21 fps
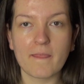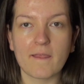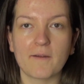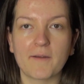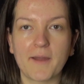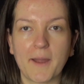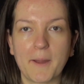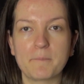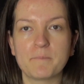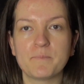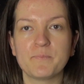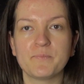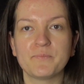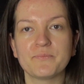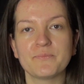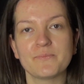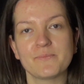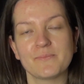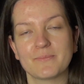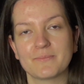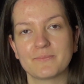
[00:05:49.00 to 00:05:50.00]
Okay,
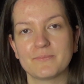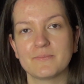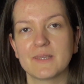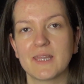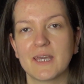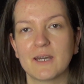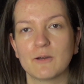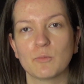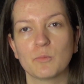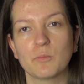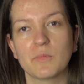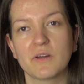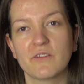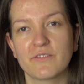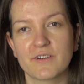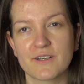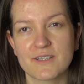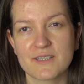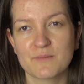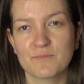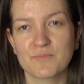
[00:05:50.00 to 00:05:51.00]
now my
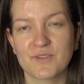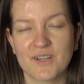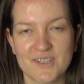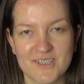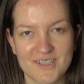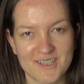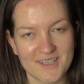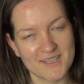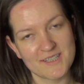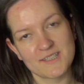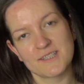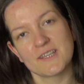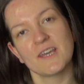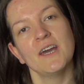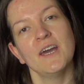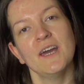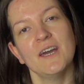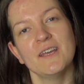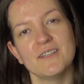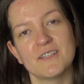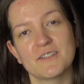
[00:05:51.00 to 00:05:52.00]
first impression is
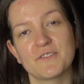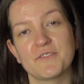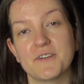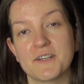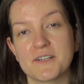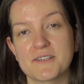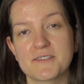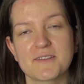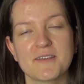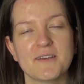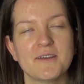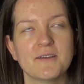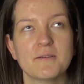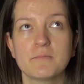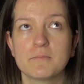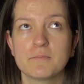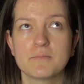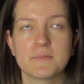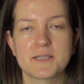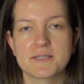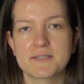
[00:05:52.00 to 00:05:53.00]
that first,
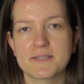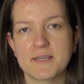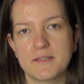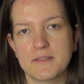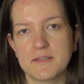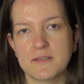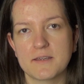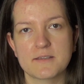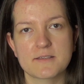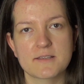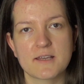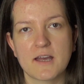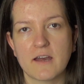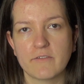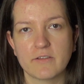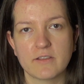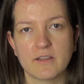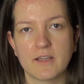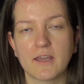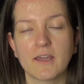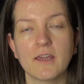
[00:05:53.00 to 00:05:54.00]
the scent is
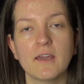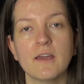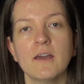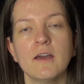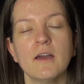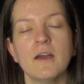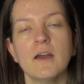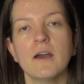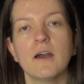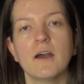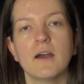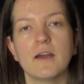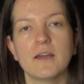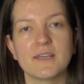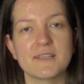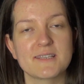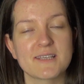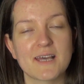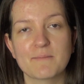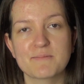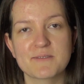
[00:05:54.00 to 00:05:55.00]
heavenly.
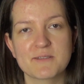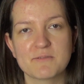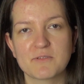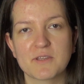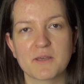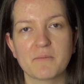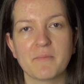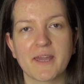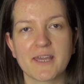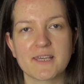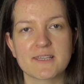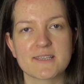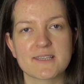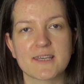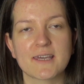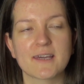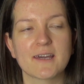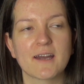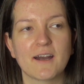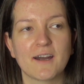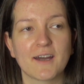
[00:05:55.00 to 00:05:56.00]
It's absolutely
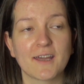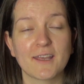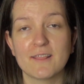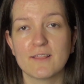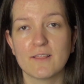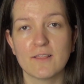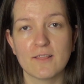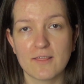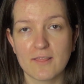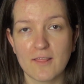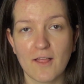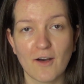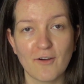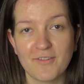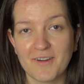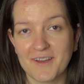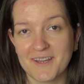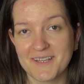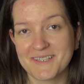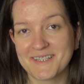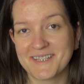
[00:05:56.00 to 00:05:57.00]
amazing. I love
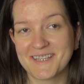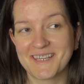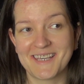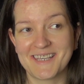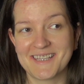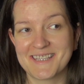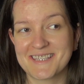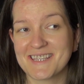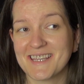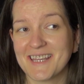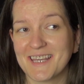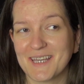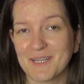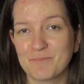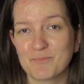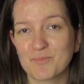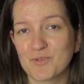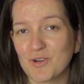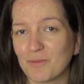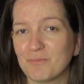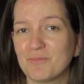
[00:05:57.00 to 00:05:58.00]
it. It's
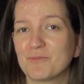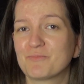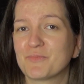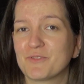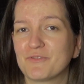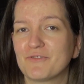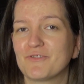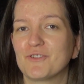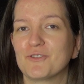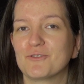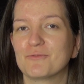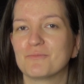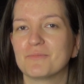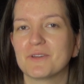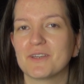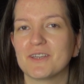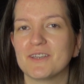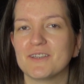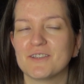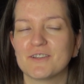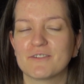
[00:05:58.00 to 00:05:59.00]
like proper perfume
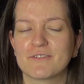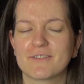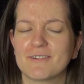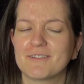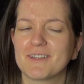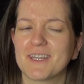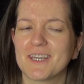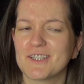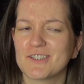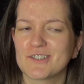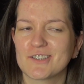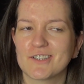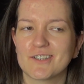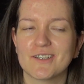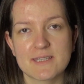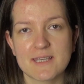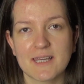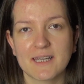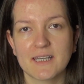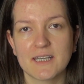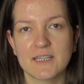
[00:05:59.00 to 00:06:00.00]
in your foundation.
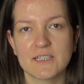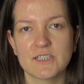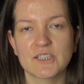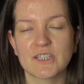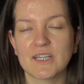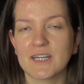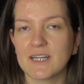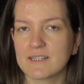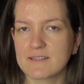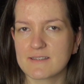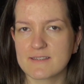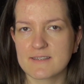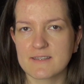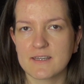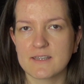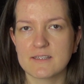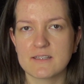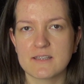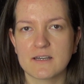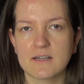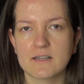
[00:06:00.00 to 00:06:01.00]
Second, I'd
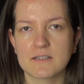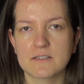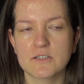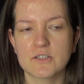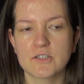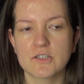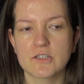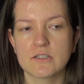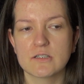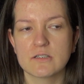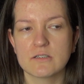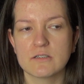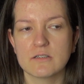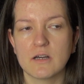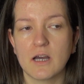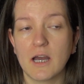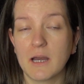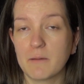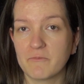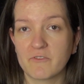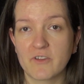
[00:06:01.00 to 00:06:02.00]
say that
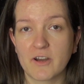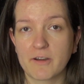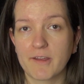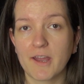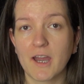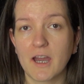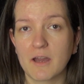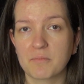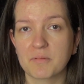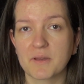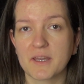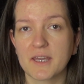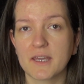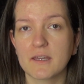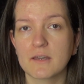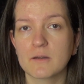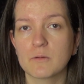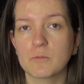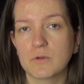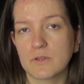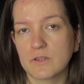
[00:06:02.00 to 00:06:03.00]
I'm very happy
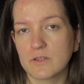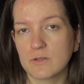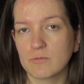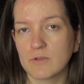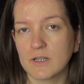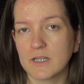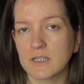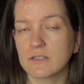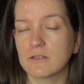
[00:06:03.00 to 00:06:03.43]
with the way